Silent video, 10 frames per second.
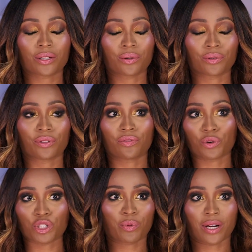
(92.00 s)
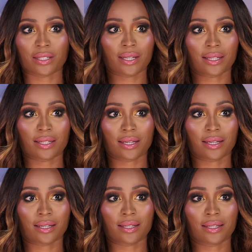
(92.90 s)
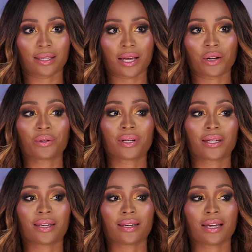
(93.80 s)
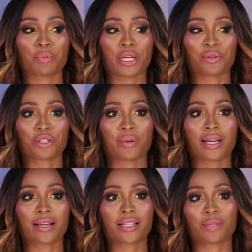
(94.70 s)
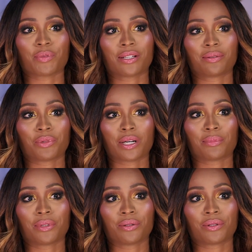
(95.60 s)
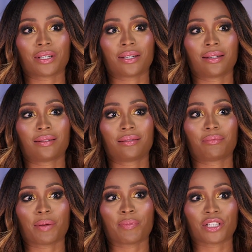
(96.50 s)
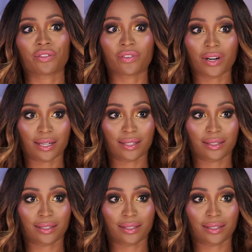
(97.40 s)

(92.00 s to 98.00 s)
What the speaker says: whole divorce process is not only am I losing my husband, but I'm losing my best friend.